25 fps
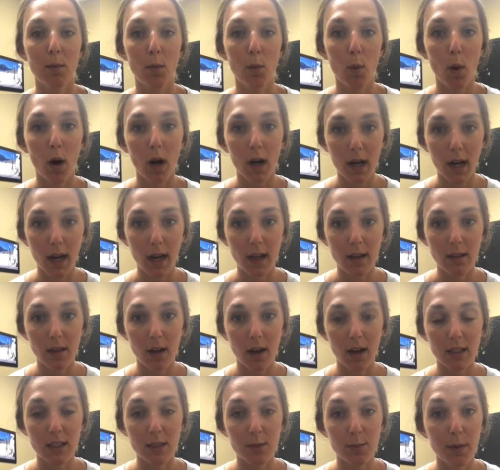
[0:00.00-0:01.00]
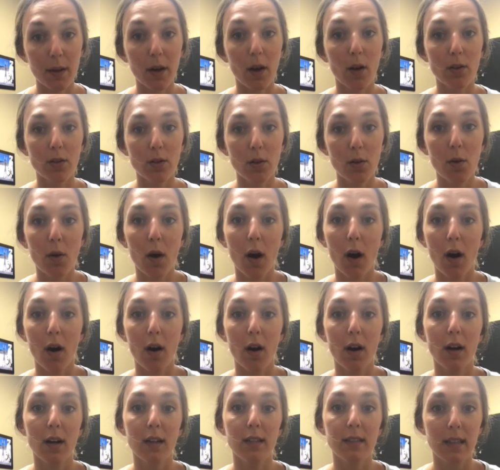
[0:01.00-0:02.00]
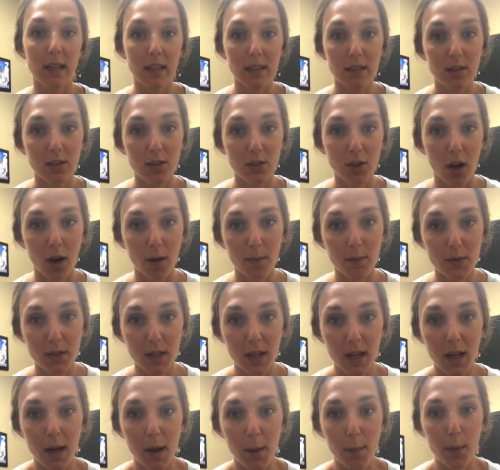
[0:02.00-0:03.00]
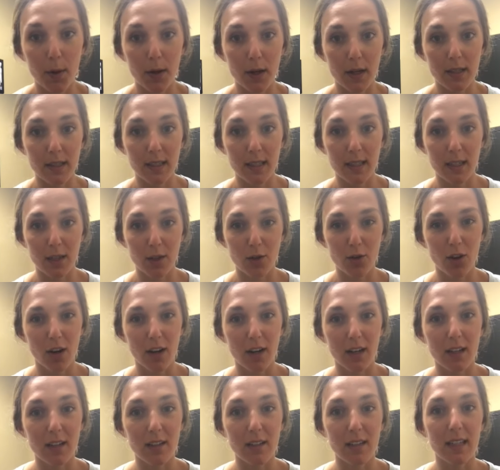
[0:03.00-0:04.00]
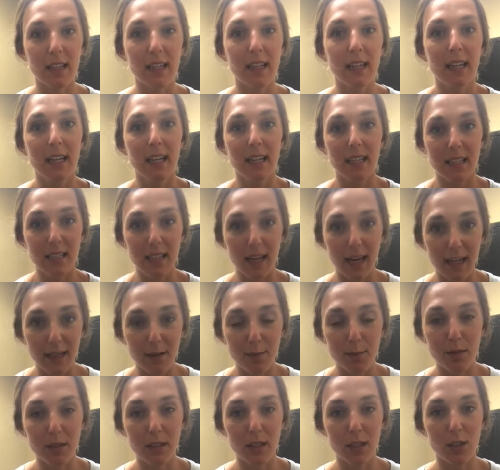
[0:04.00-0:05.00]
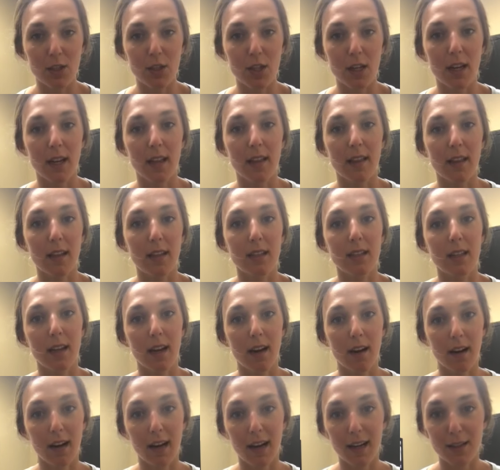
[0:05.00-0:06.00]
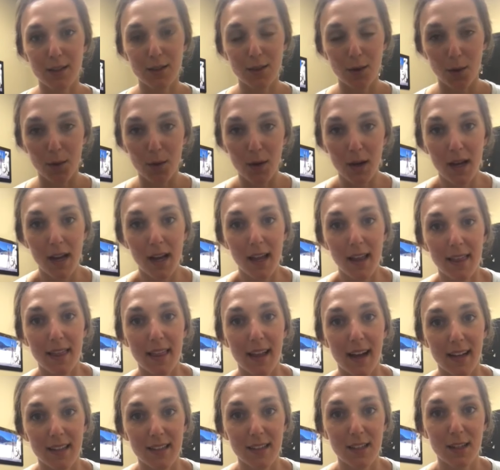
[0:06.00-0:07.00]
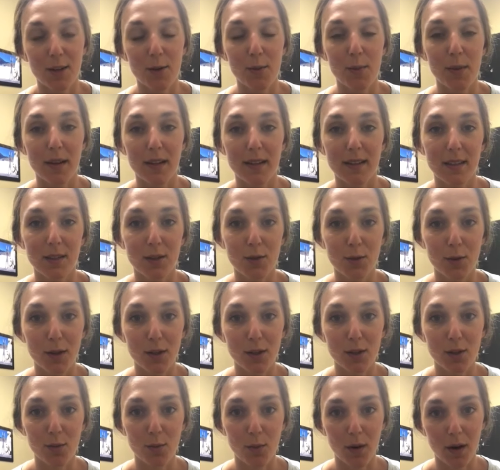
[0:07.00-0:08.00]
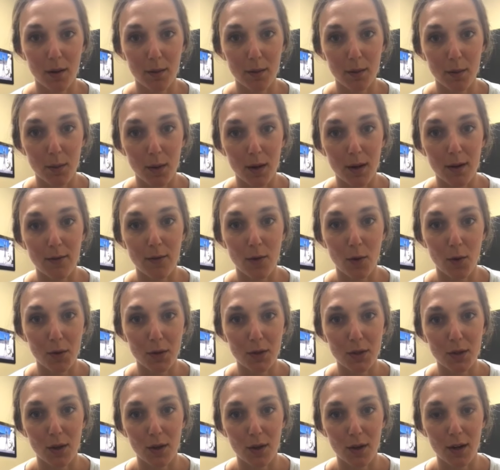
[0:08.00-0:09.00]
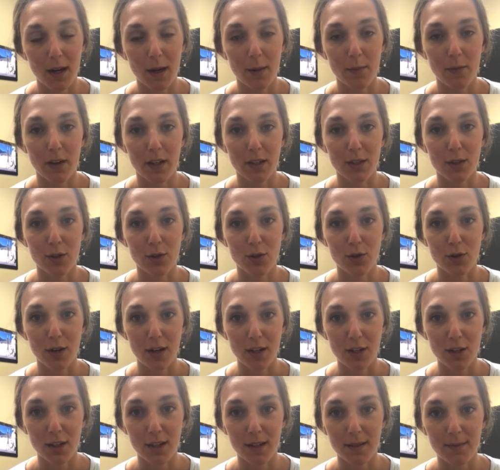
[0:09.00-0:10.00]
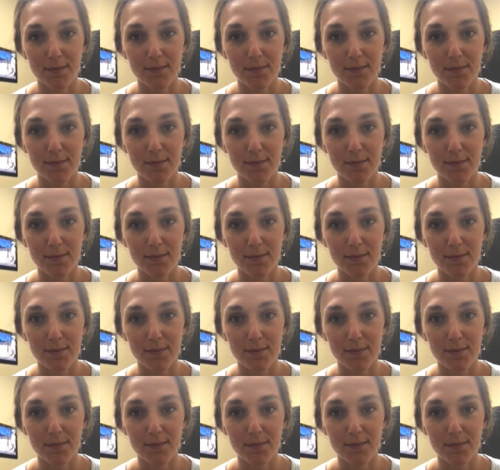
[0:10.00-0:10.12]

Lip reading: walking lots, but also our desk jobs put us in a chronically tightened position in this area. So that's going to be a situation where we want to focus on our hip flexor stretching.